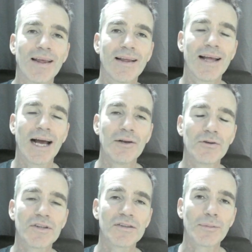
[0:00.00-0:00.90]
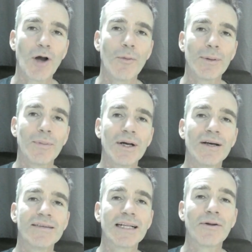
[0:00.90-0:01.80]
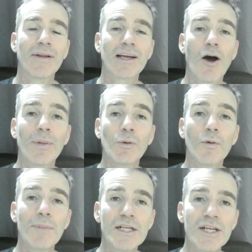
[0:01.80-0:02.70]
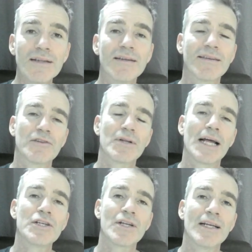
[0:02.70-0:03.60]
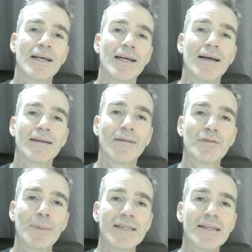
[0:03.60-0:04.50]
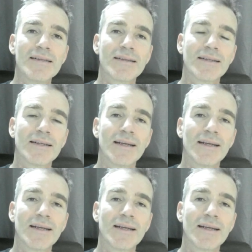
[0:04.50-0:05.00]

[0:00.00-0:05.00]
and also some common birds, including the common wood pigeon, the Central Asian subspecies.